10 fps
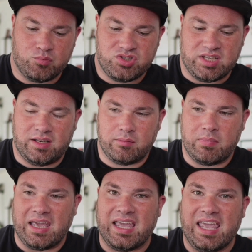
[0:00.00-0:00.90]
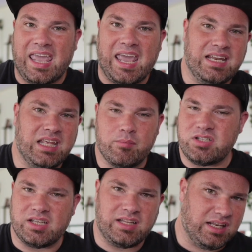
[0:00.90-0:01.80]
sending back any
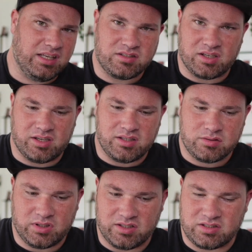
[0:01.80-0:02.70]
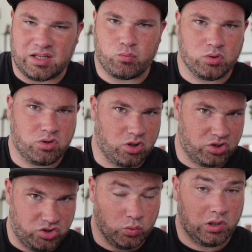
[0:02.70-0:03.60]
image at any size, because that would
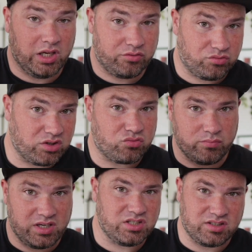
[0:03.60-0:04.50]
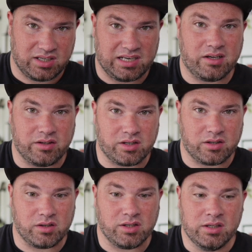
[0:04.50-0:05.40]
cost you a lot of transformations in
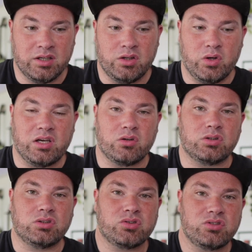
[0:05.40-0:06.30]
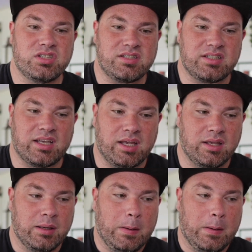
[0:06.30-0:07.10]
Cloudinary, you can also just say,